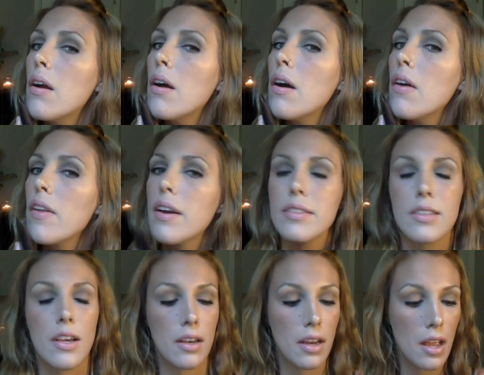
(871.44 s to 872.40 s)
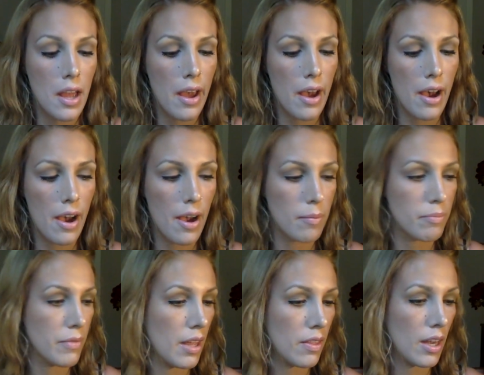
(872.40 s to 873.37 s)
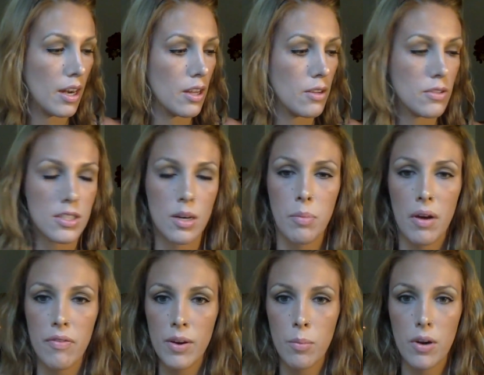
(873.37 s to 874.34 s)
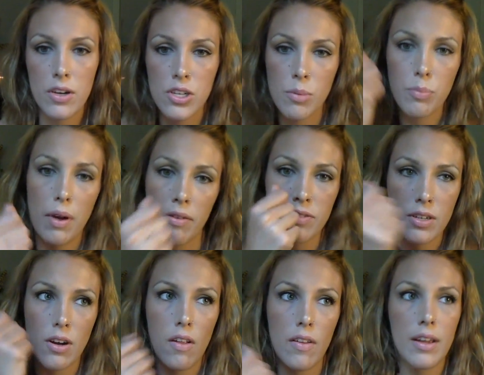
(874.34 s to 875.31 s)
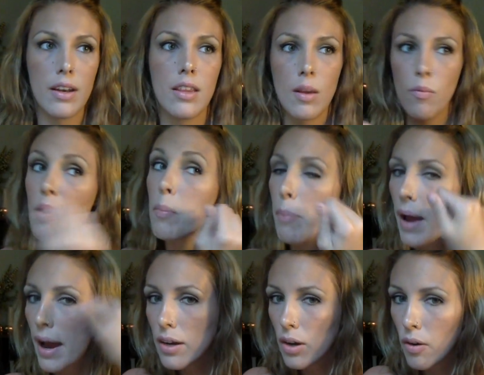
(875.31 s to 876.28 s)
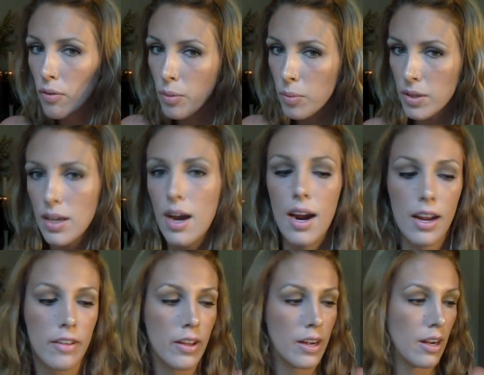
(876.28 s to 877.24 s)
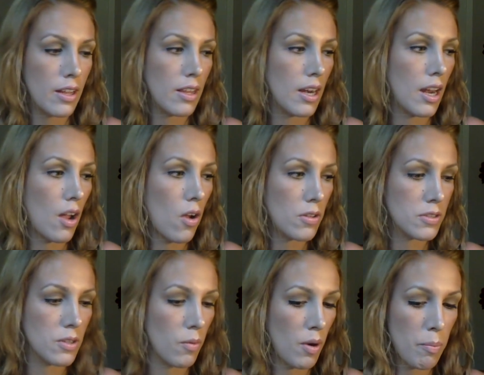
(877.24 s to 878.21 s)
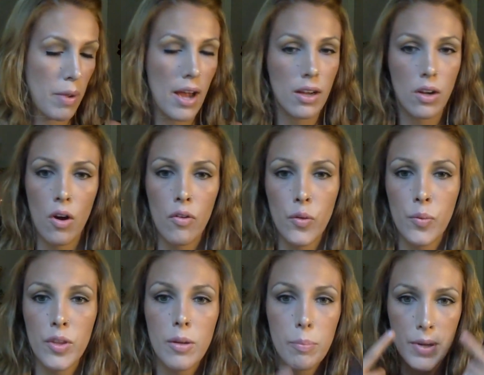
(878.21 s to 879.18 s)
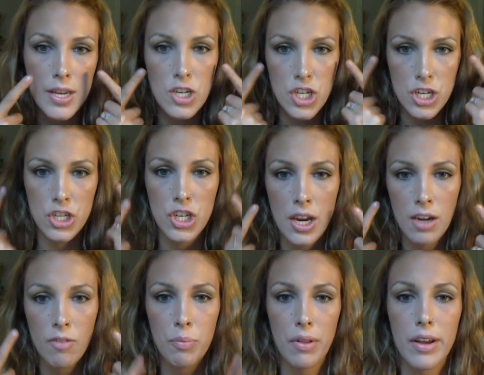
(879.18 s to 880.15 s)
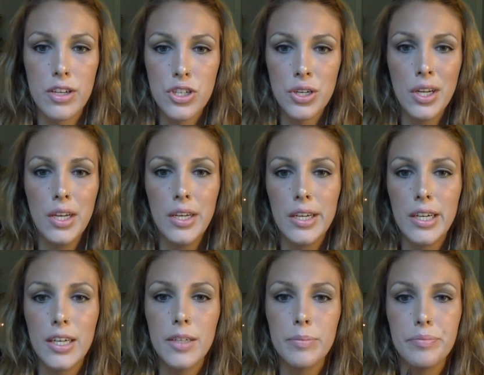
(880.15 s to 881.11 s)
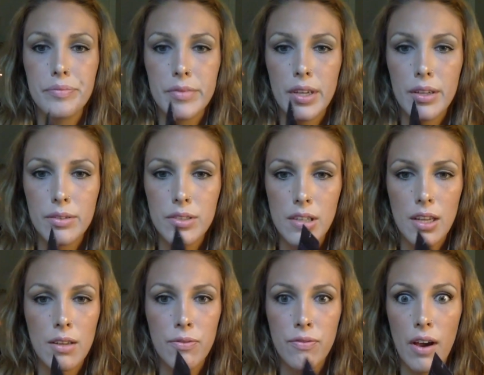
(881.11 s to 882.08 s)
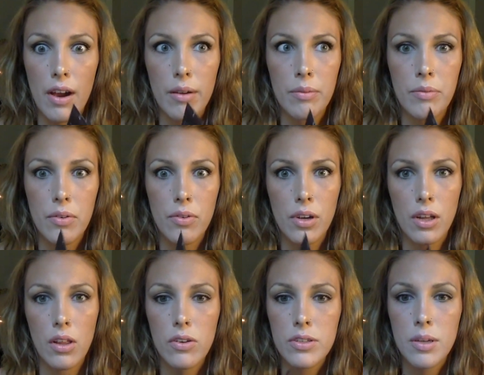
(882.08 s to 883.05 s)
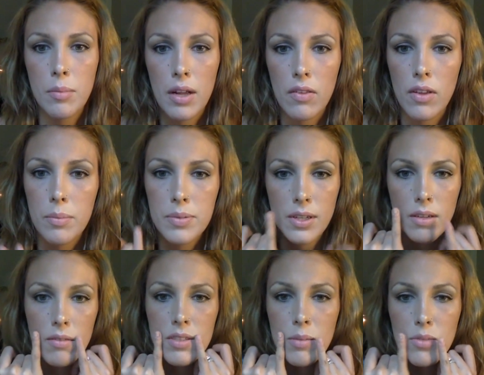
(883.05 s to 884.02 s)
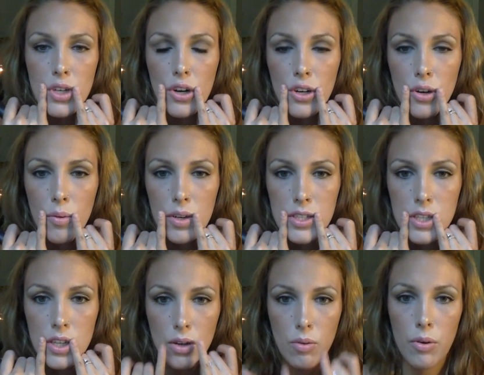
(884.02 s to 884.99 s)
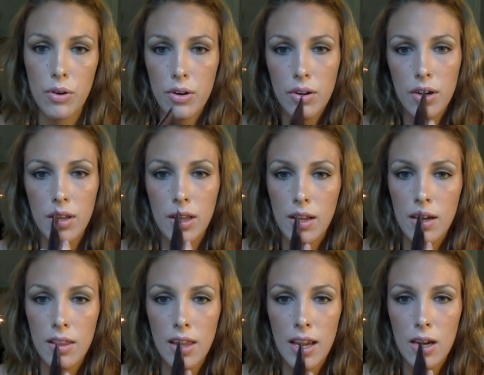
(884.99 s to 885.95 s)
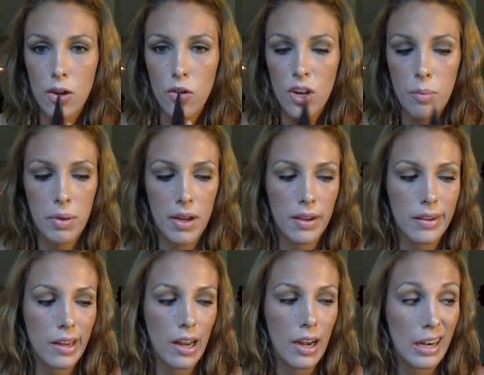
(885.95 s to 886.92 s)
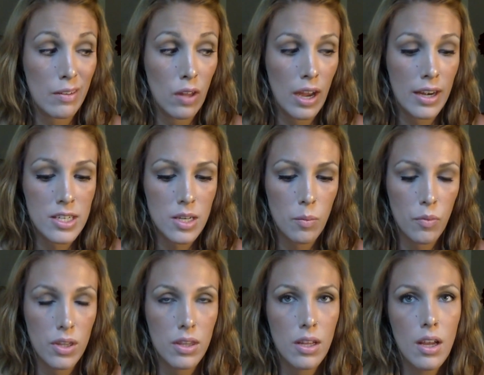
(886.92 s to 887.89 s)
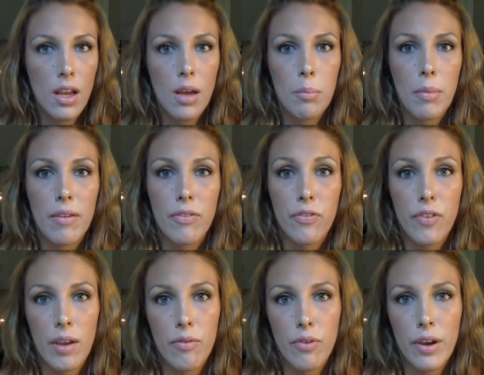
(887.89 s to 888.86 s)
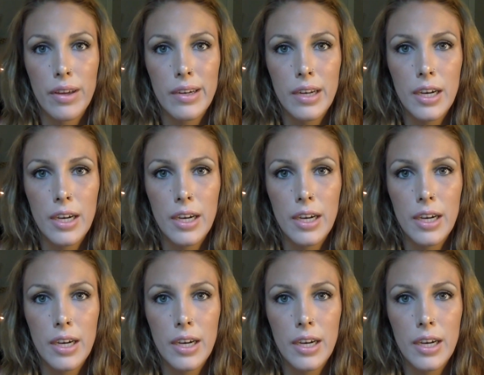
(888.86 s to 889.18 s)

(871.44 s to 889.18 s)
oh, that is good. And then I used a buffing brush and buffed it all in, and then went back over with the highlight, and then I also went back over with a peachy shade of blush. I used like 5 different colors on my lips, like some darker ones in the corner and like a light nudie pink, and I lined them with my favorite,